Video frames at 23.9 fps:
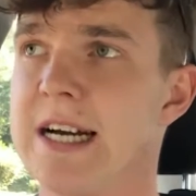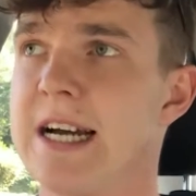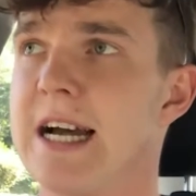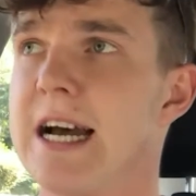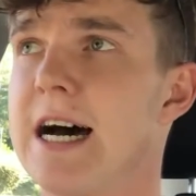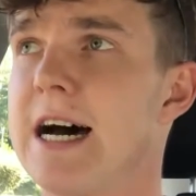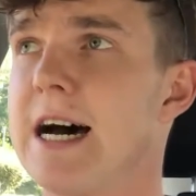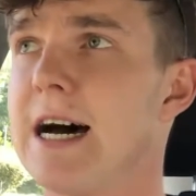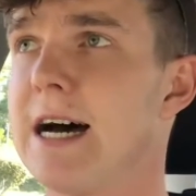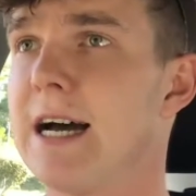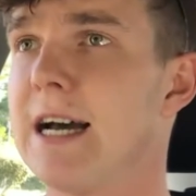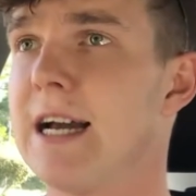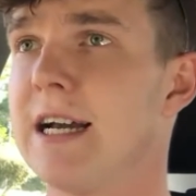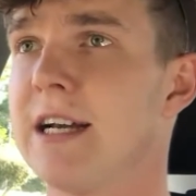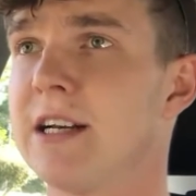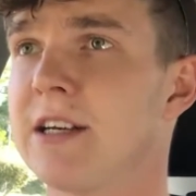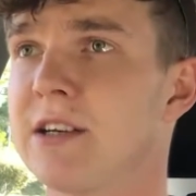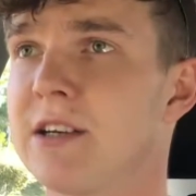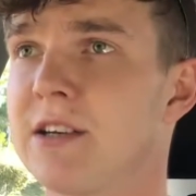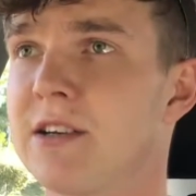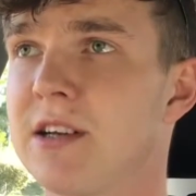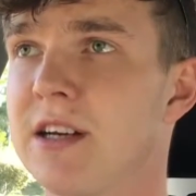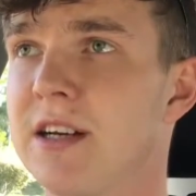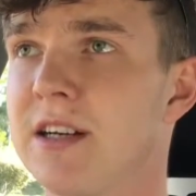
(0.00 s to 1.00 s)

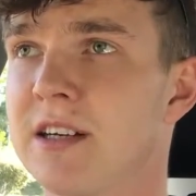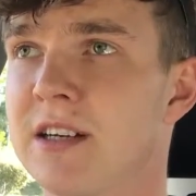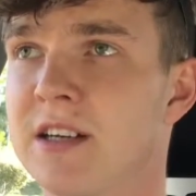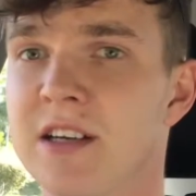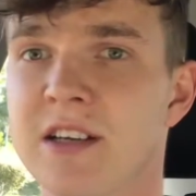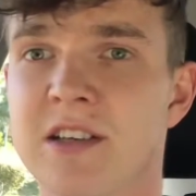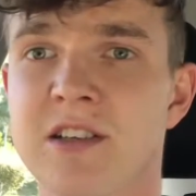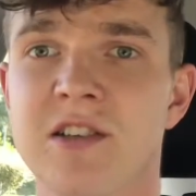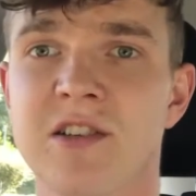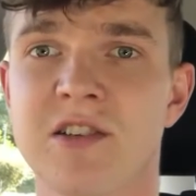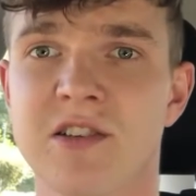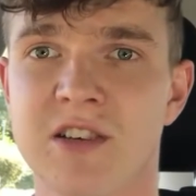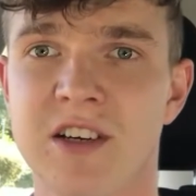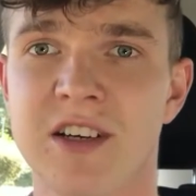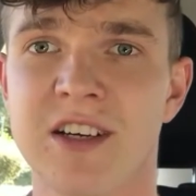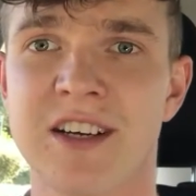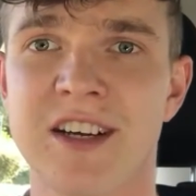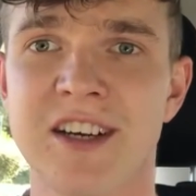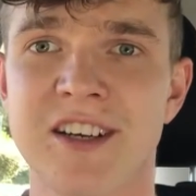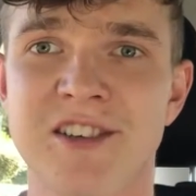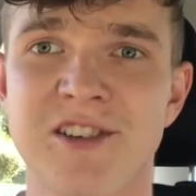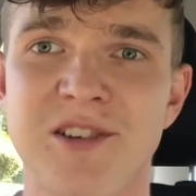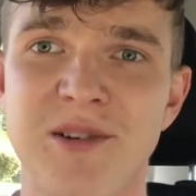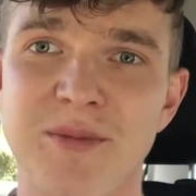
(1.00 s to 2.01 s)
it kicks
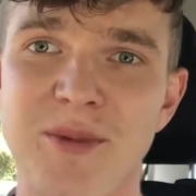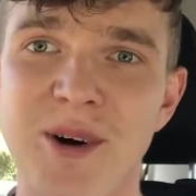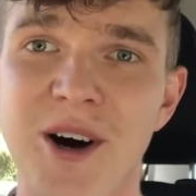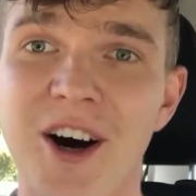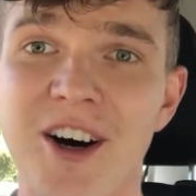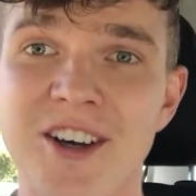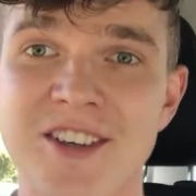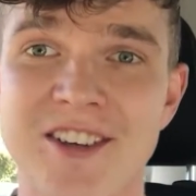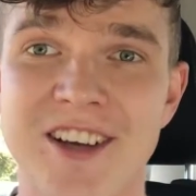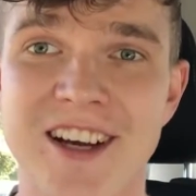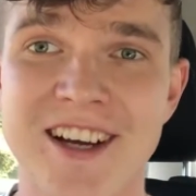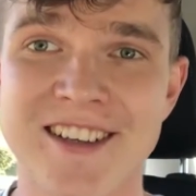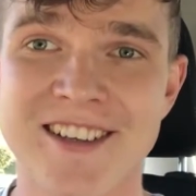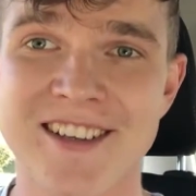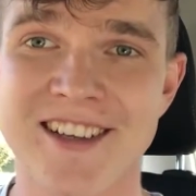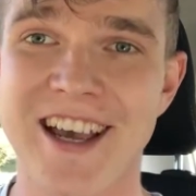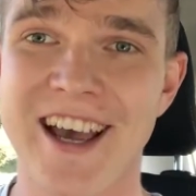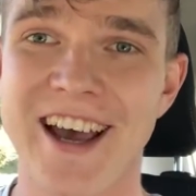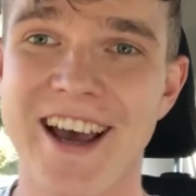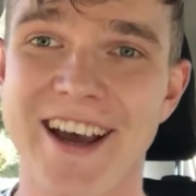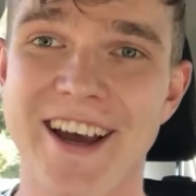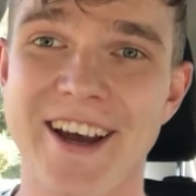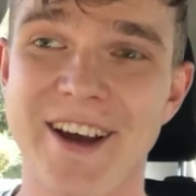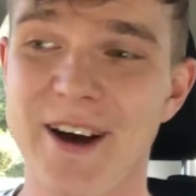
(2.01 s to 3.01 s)
some ass, I'd
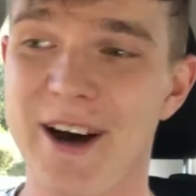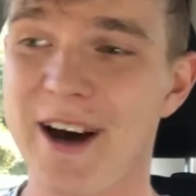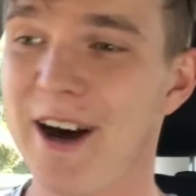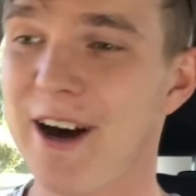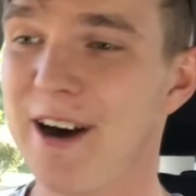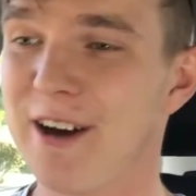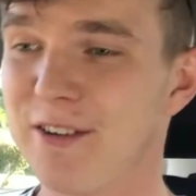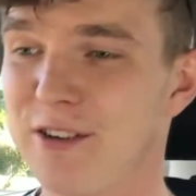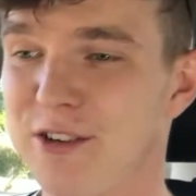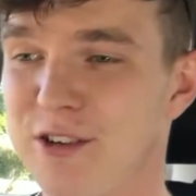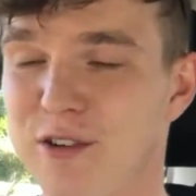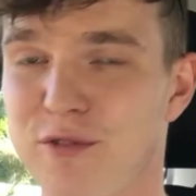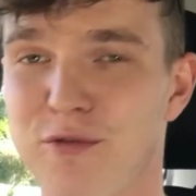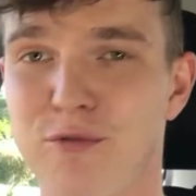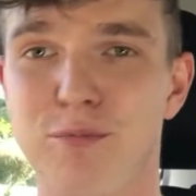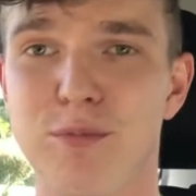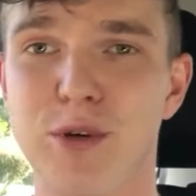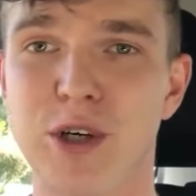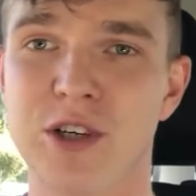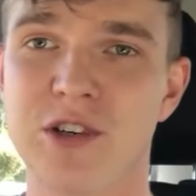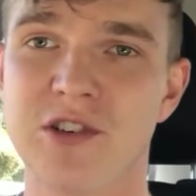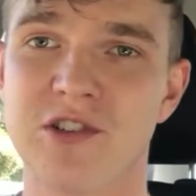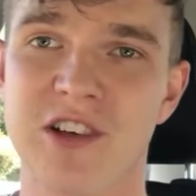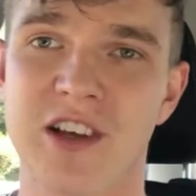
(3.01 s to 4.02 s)
say, just
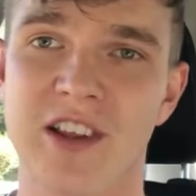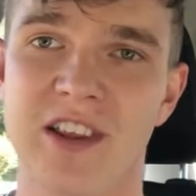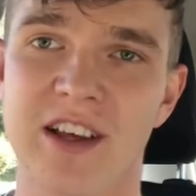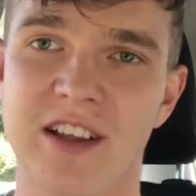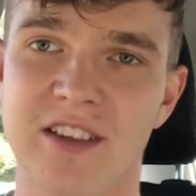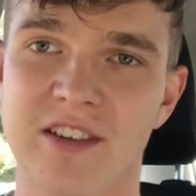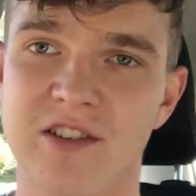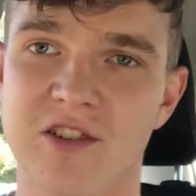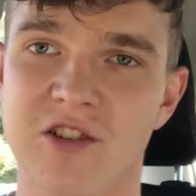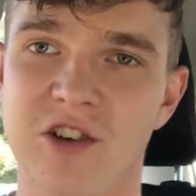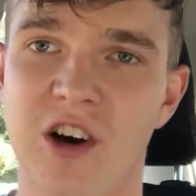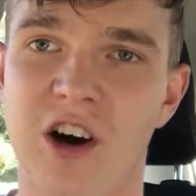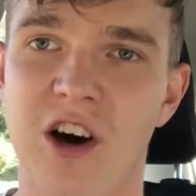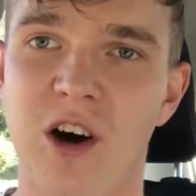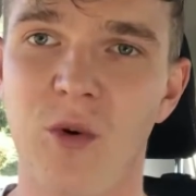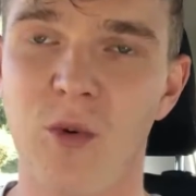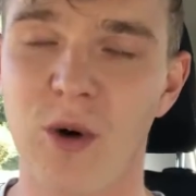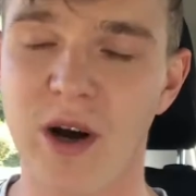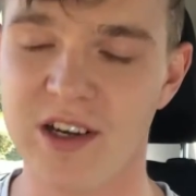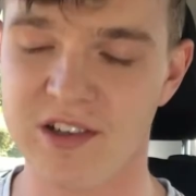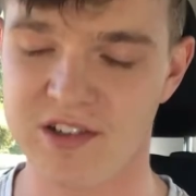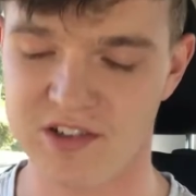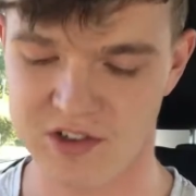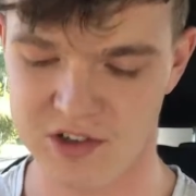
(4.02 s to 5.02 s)
because I think this car
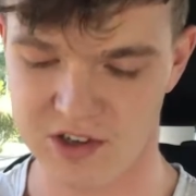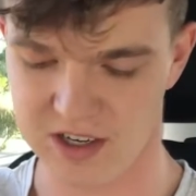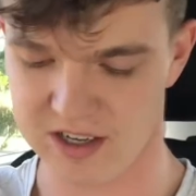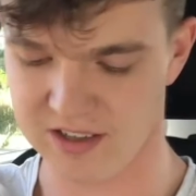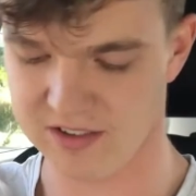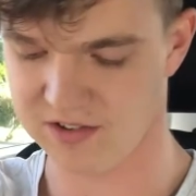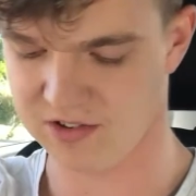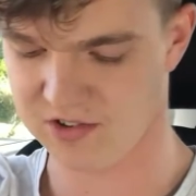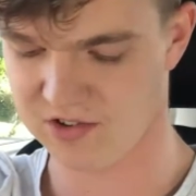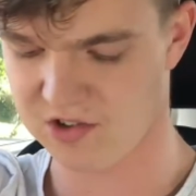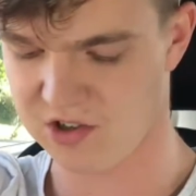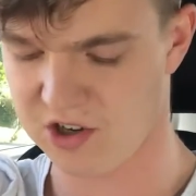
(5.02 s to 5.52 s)
weighs so little.